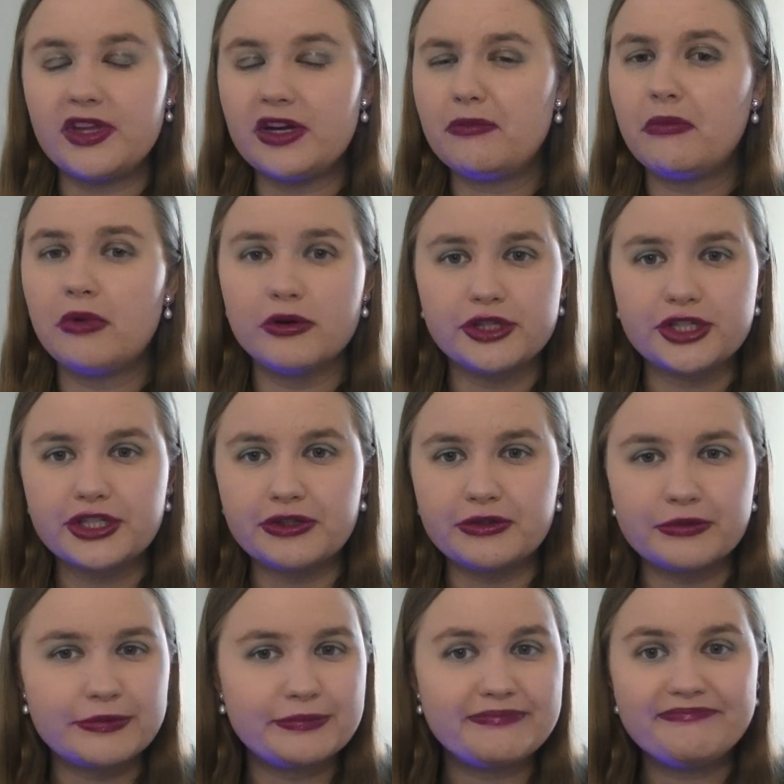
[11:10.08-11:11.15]

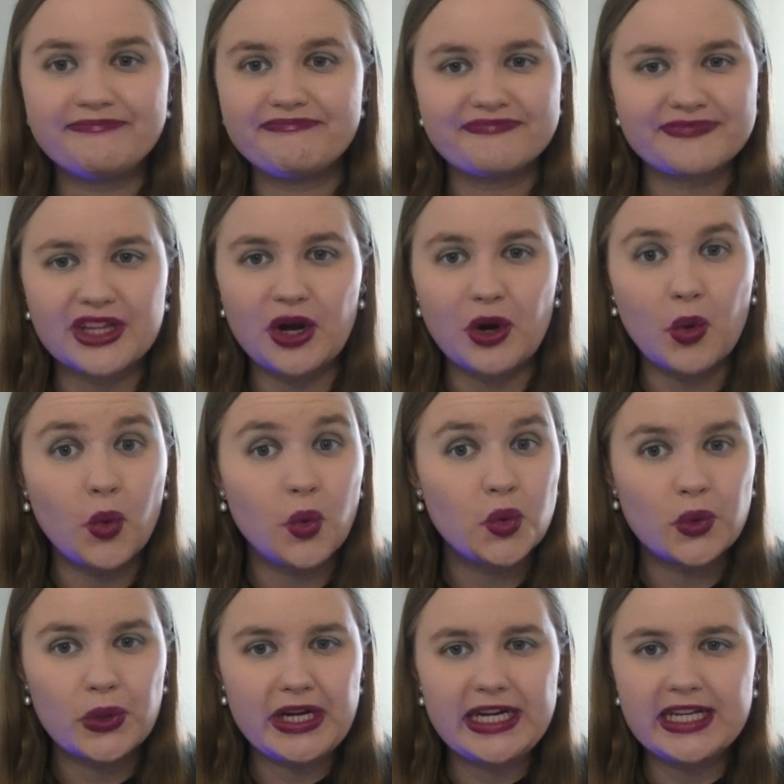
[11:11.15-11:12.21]
emotional
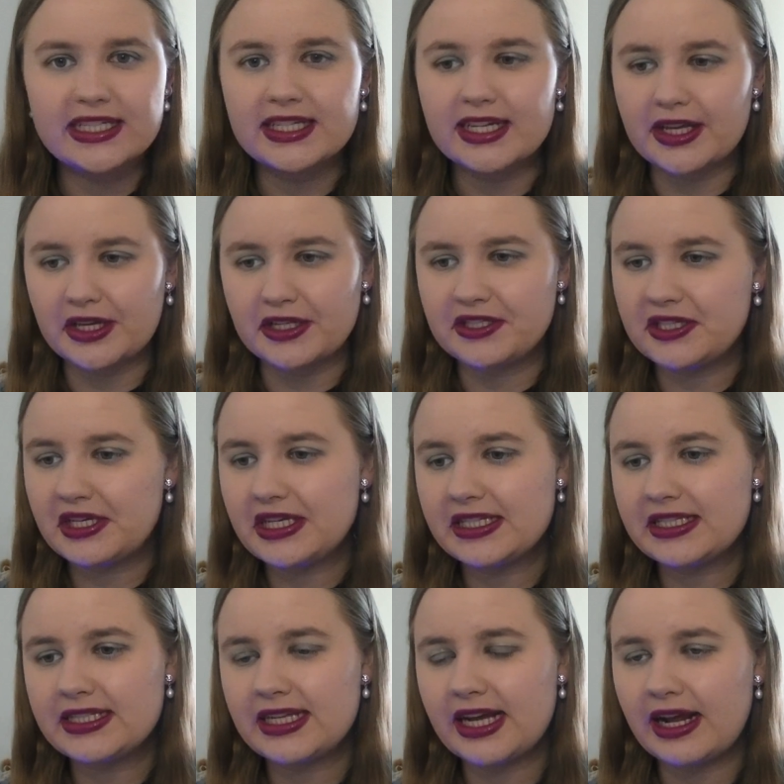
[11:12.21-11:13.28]
awkwardness, I guess you
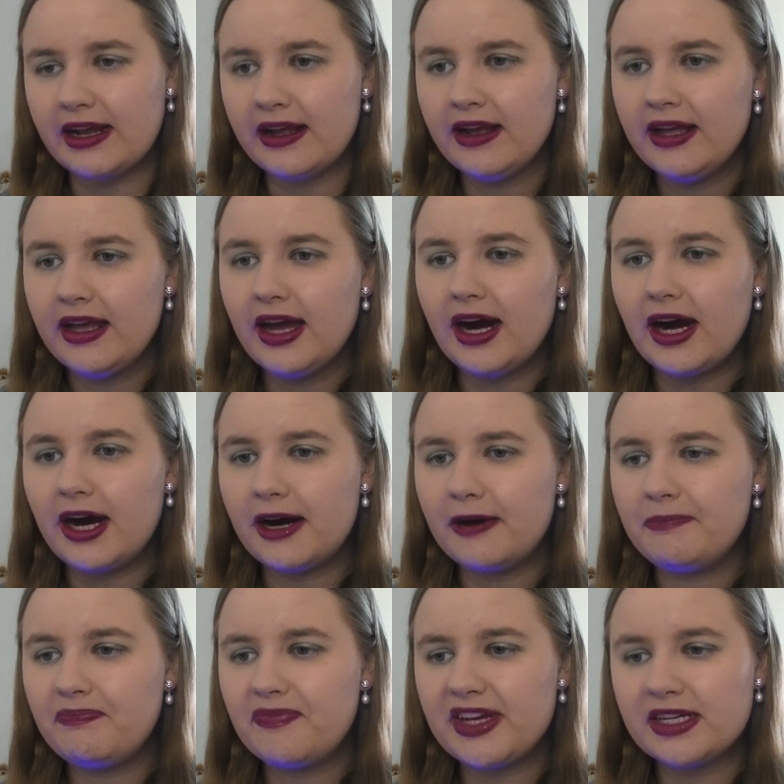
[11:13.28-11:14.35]
could say,
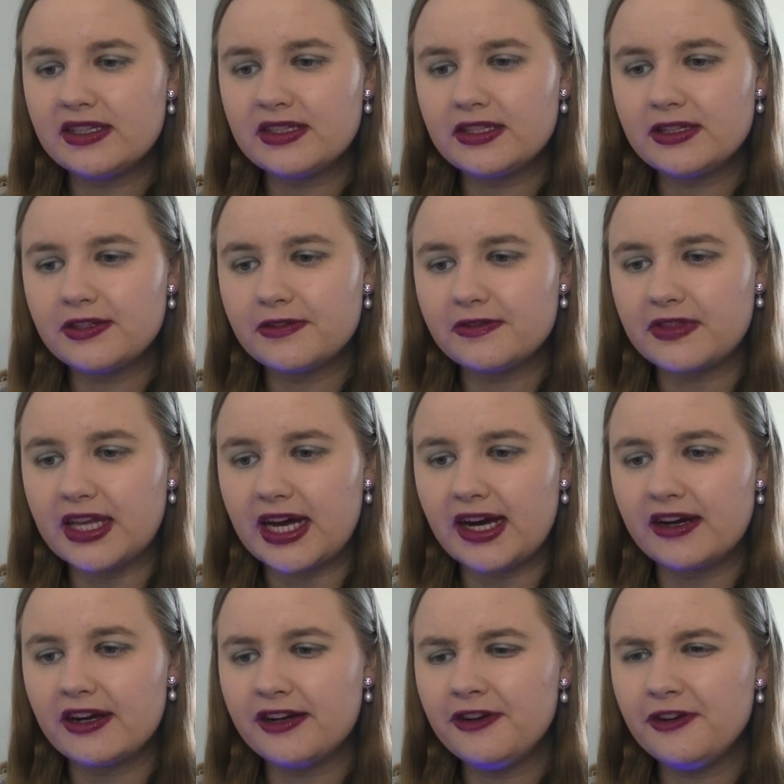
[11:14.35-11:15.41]
outside of
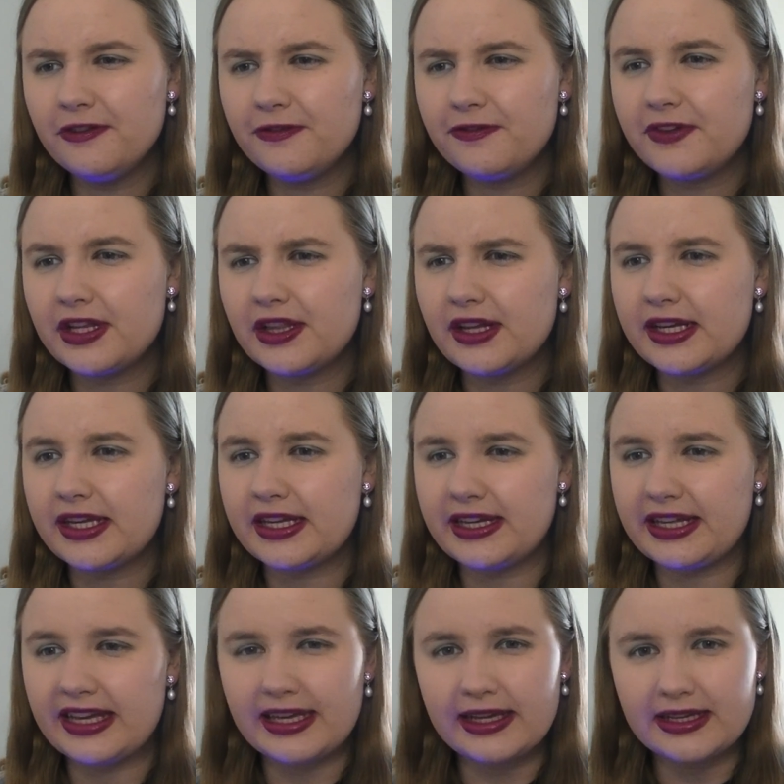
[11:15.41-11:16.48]
that, I don't feel like
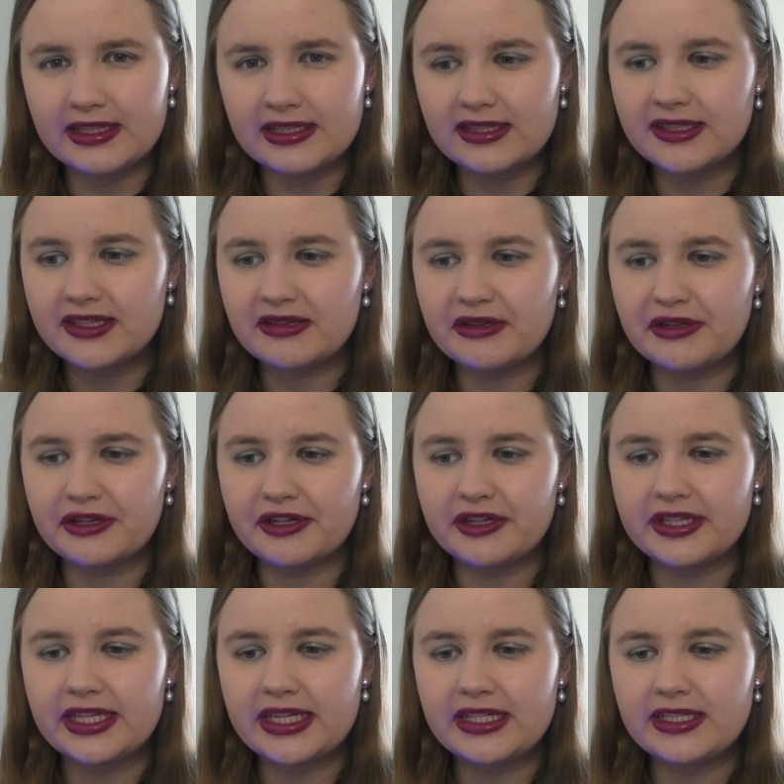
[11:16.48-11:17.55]
it is, you
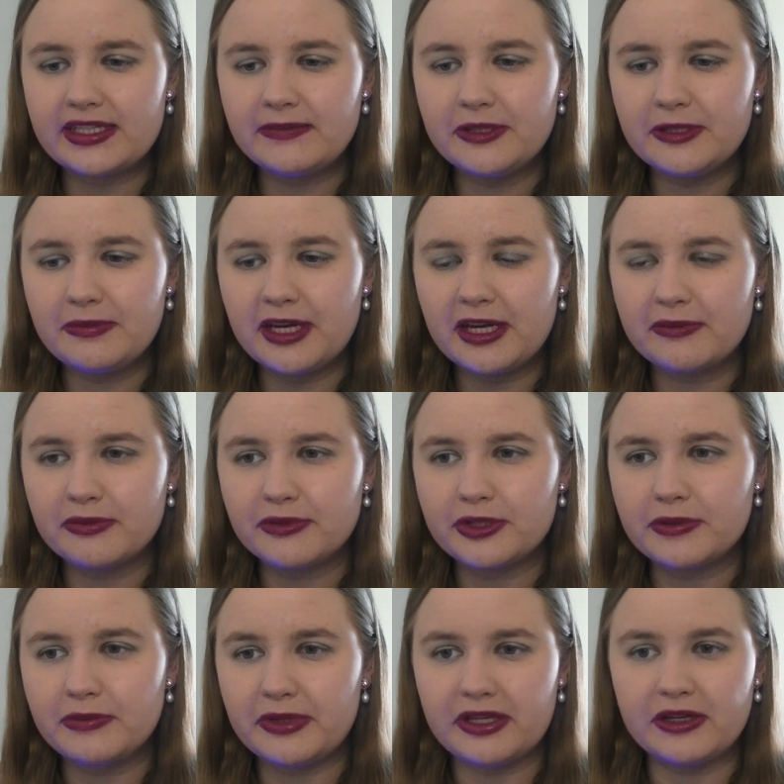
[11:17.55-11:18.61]
know. They seem to be able
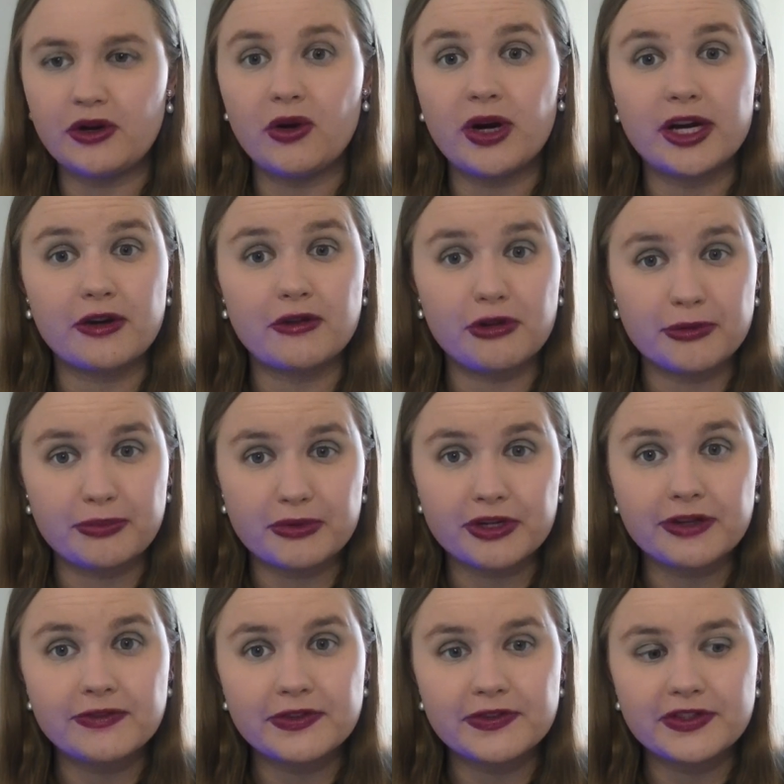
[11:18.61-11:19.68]
to be quite
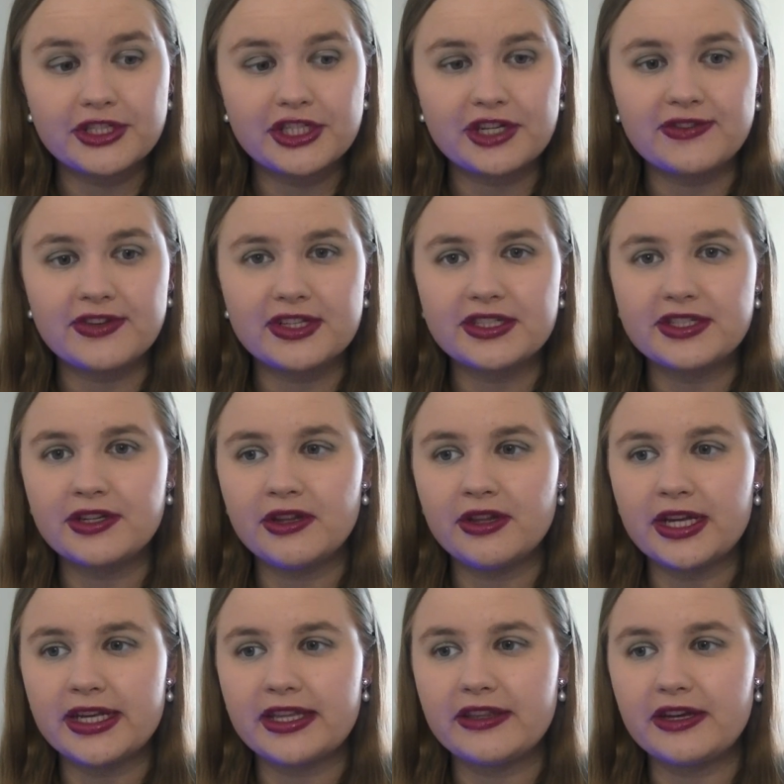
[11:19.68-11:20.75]
cooperative with each other. It's not
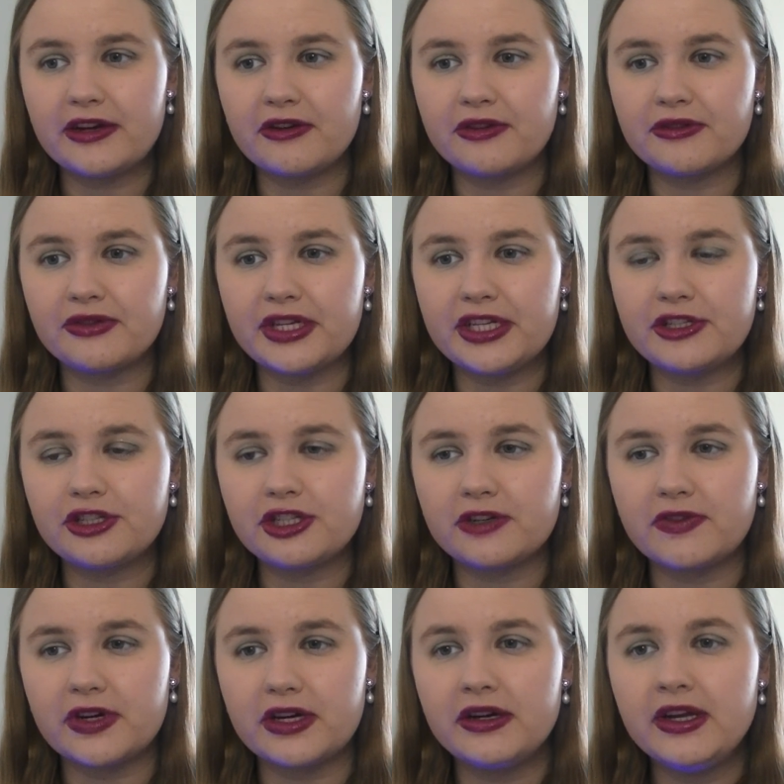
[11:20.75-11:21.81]
like they're only each
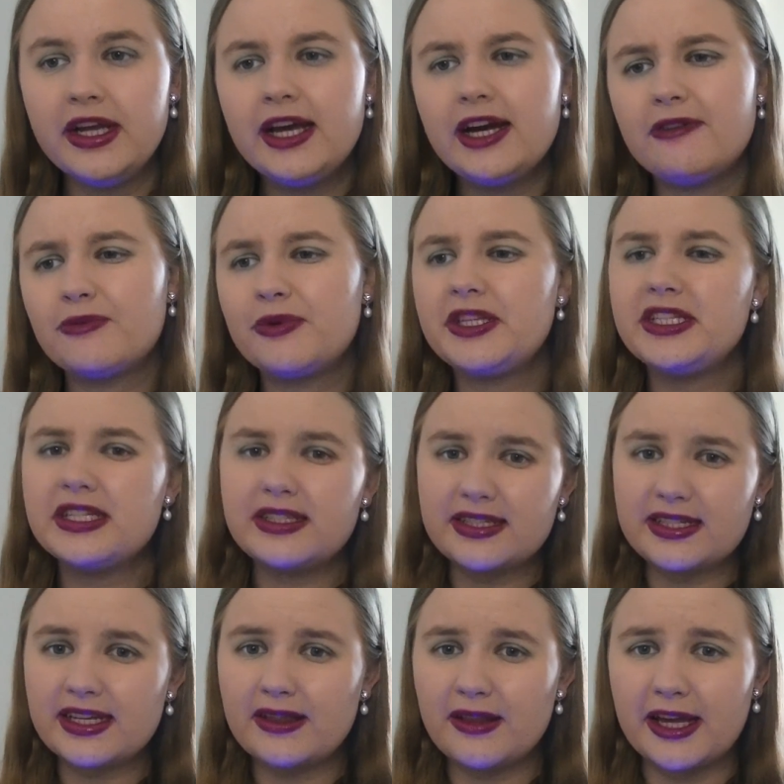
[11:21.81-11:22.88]
other. We did
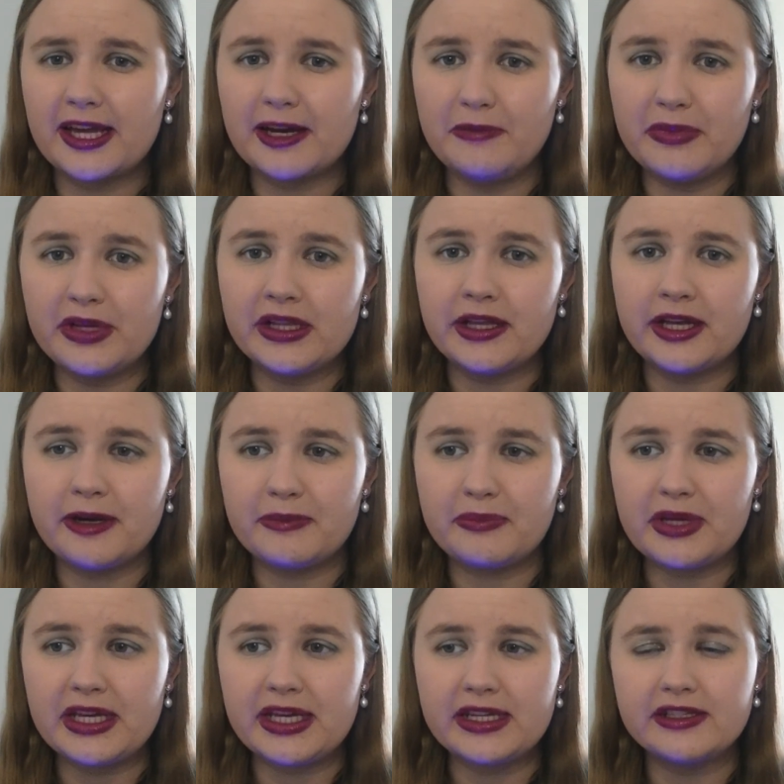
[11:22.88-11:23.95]
see, like, Amelia
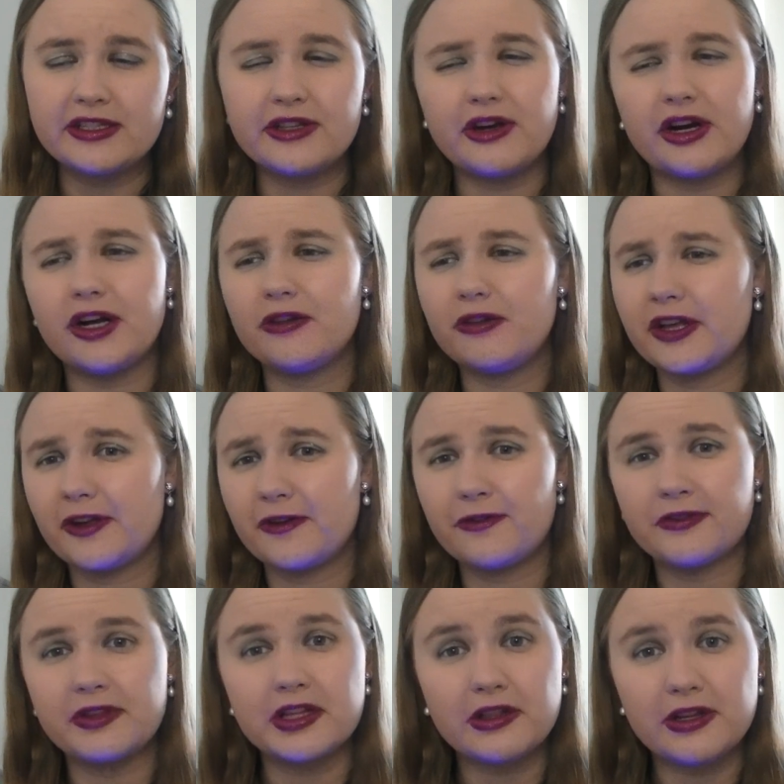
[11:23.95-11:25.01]
being in denial, like,
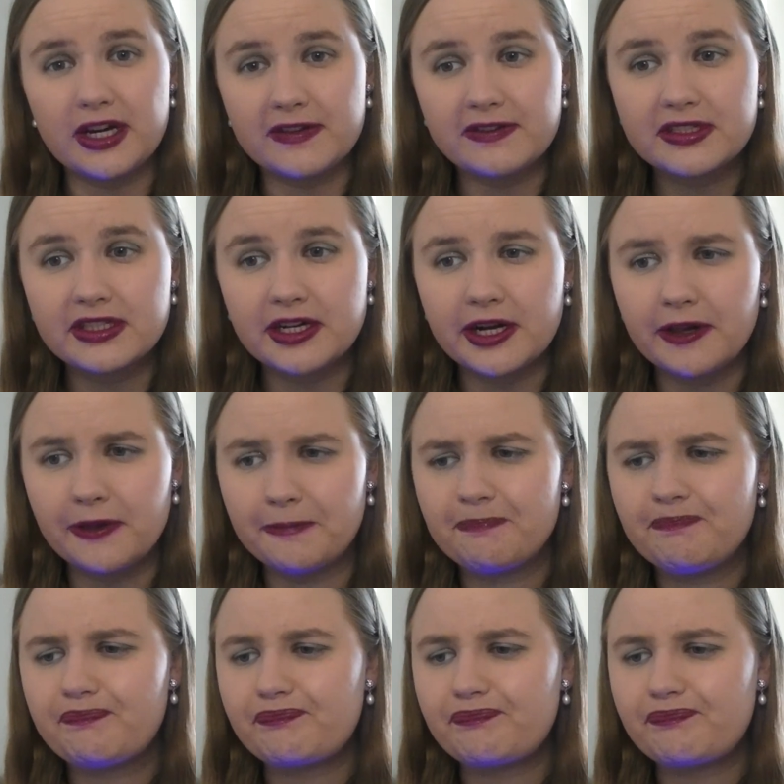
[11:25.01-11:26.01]
for the lifestyle.